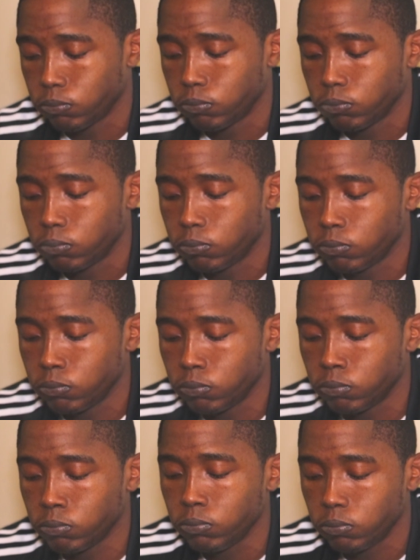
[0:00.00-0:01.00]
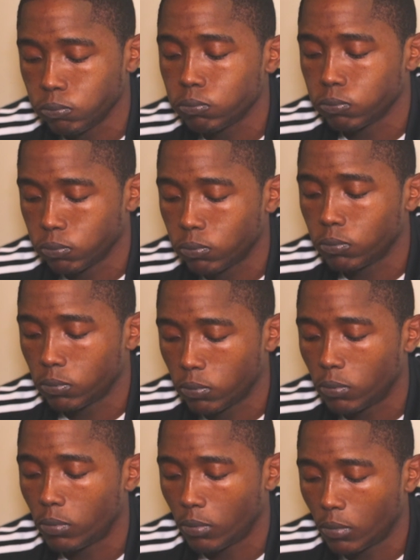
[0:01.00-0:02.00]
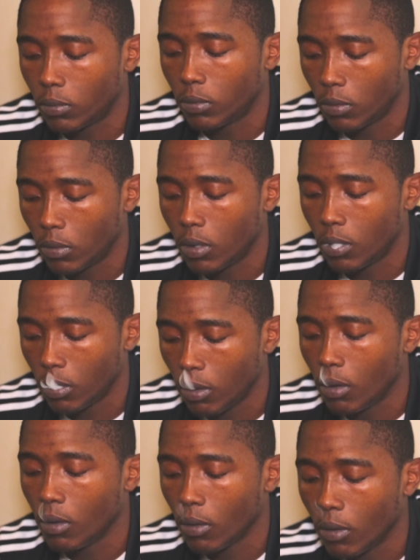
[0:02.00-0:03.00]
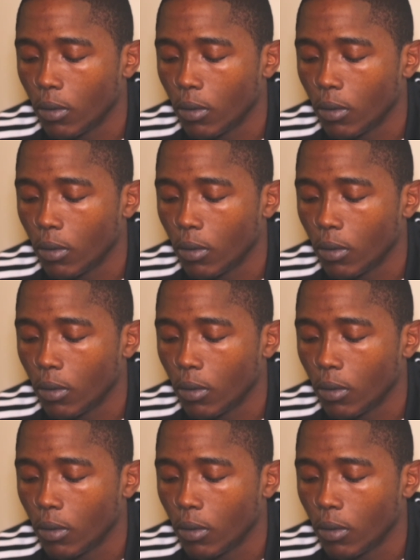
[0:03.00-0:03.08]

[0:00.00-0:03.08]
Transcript: you know, the meal plans, and more to come.